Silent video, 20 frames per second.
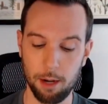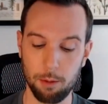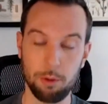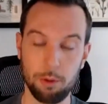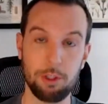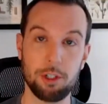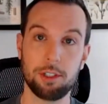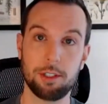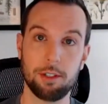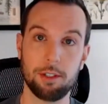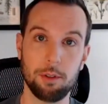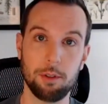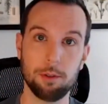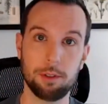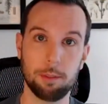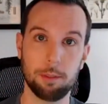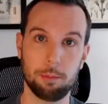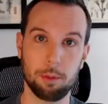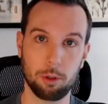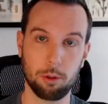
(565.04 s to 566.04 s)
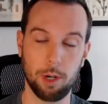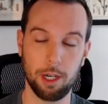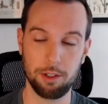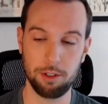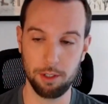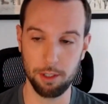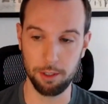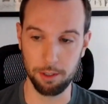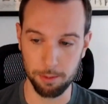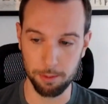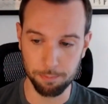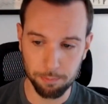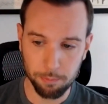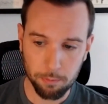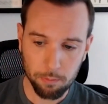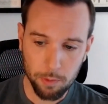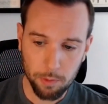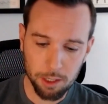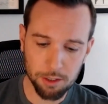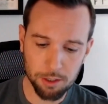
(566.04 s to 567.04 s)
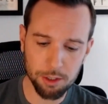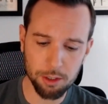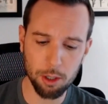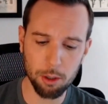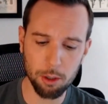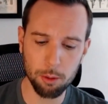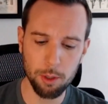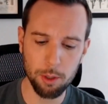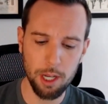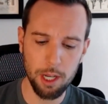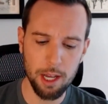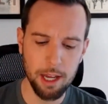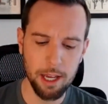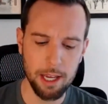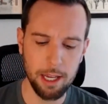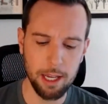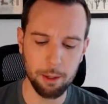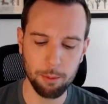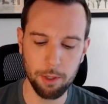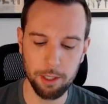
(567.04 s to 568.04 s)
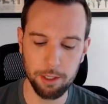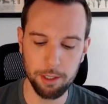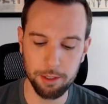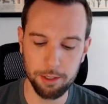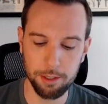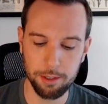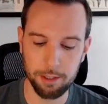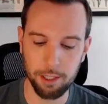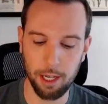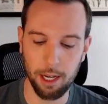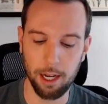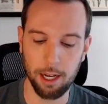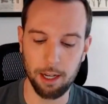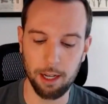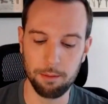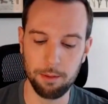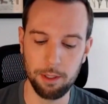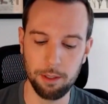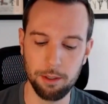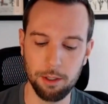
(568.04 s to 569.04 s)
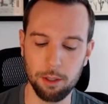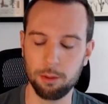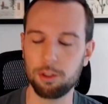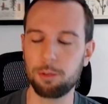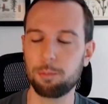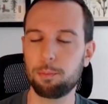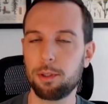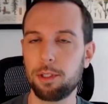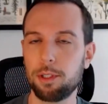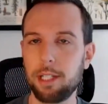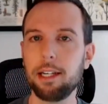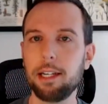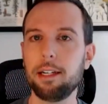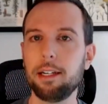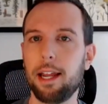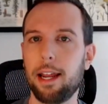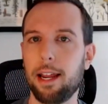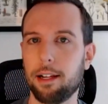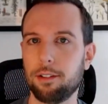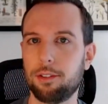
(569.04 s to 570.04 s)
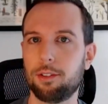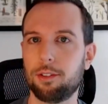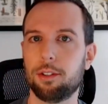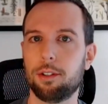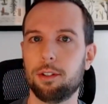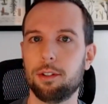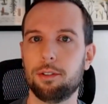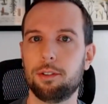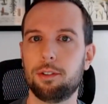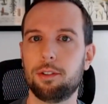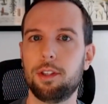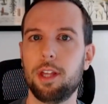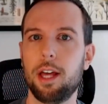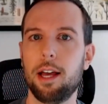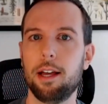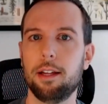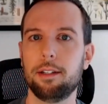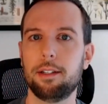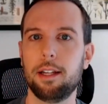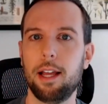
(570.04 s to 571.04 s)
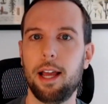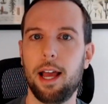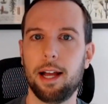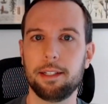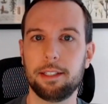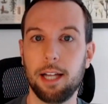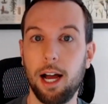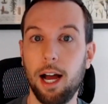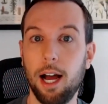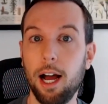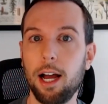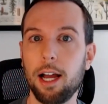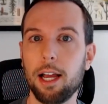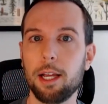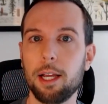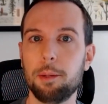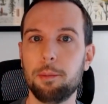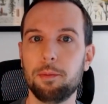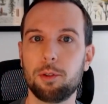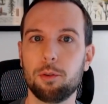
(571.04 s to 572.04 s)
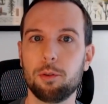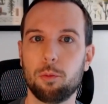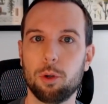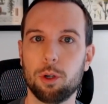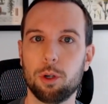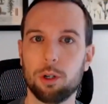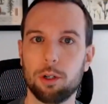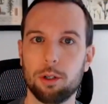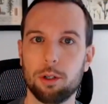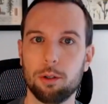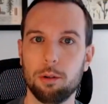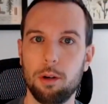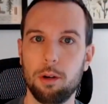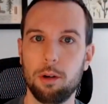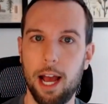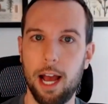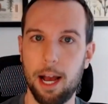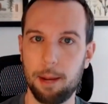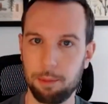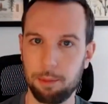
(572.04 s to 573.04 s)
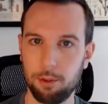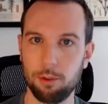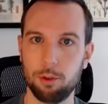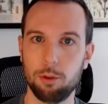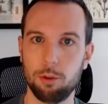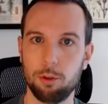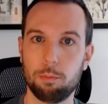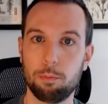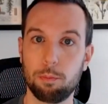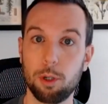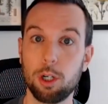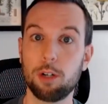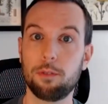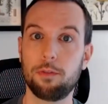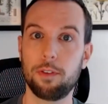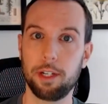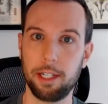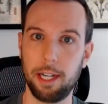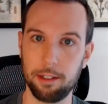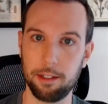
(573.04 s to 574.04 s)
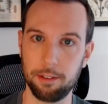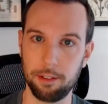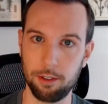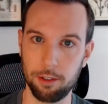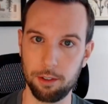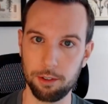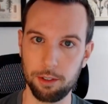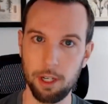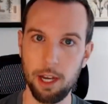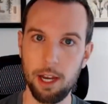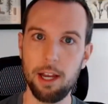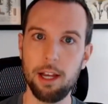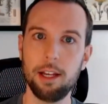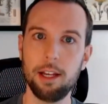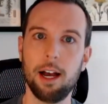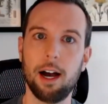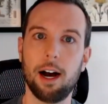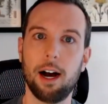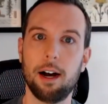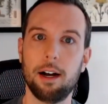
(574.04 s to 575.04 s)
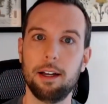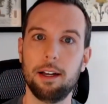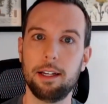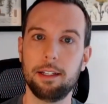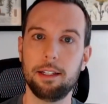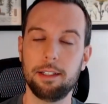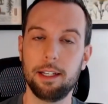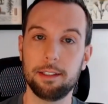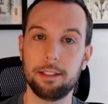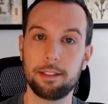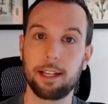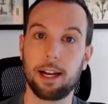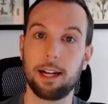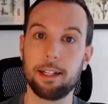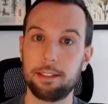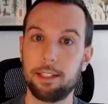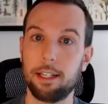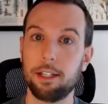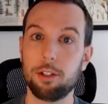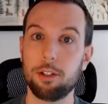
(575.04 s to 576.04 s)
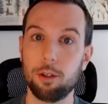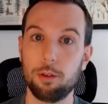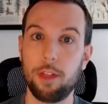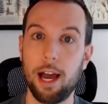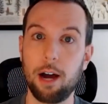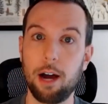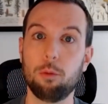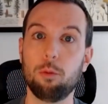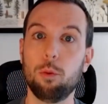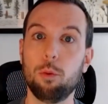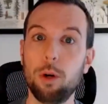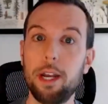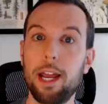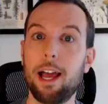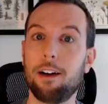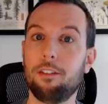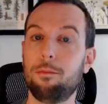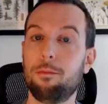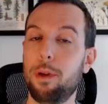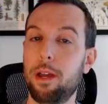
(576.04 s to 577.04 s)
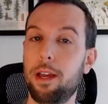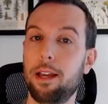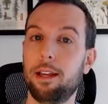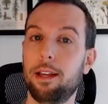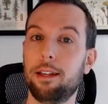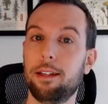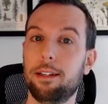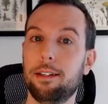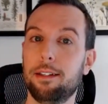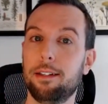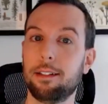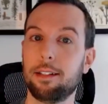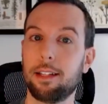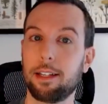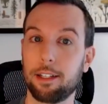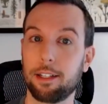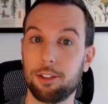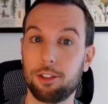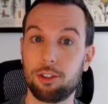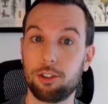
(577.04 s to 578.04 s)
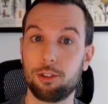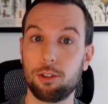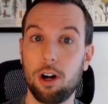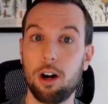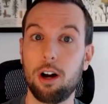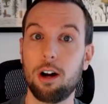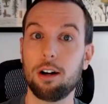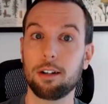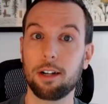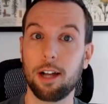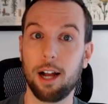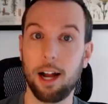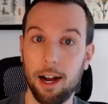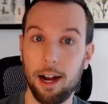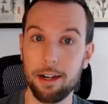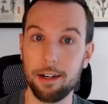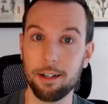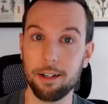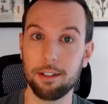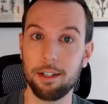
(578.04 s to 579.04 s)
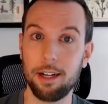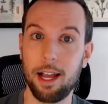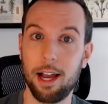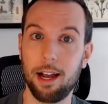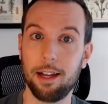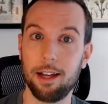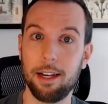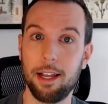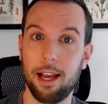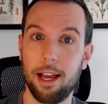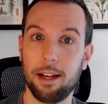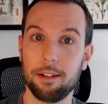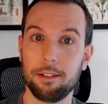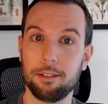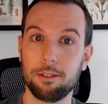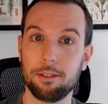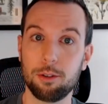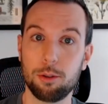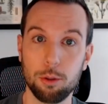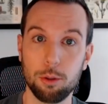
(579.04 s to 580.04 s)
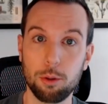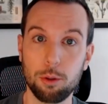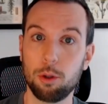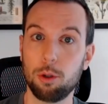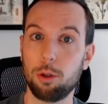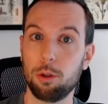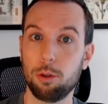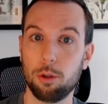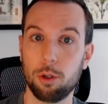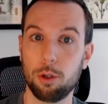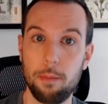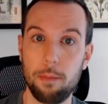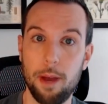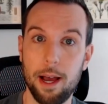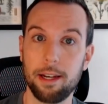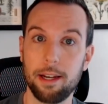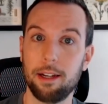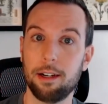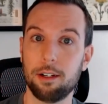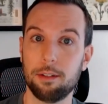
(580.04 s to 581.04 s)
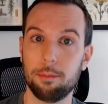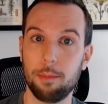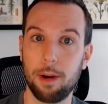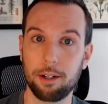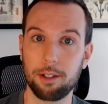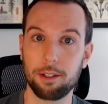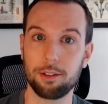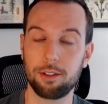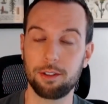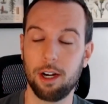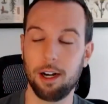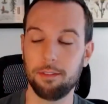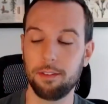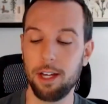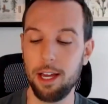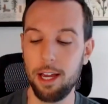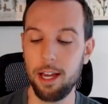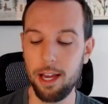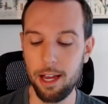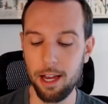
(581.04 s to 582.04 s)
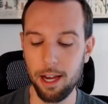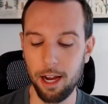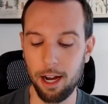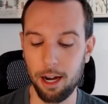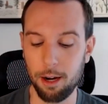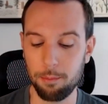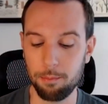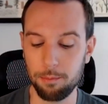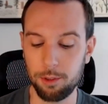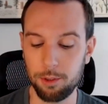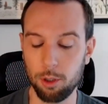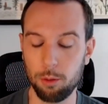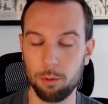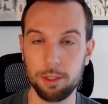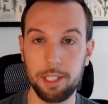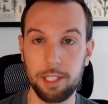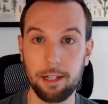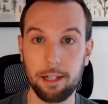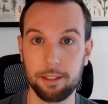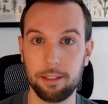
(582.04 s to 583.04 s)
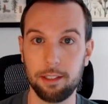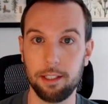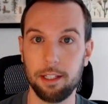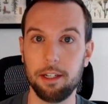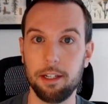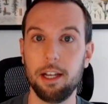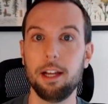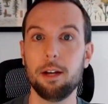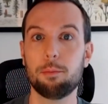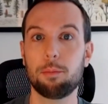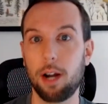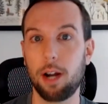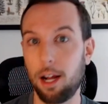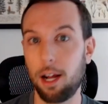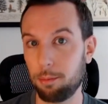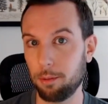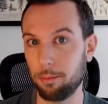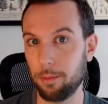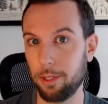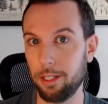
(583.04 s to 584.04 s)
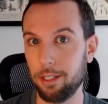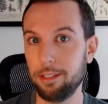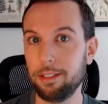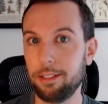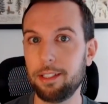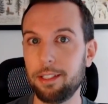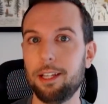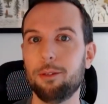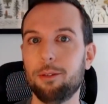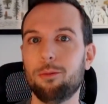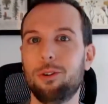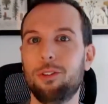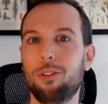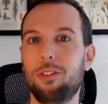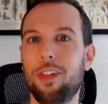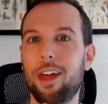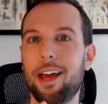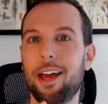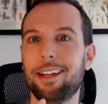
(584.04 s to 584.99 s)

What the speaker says: with just a few simple questions. So it was, it was presenting answers that at times were absolute perfect answers. And Scott said, that would have been a strong hire at Google or Meta or Microsoft. So it was excellent. Problem is, it would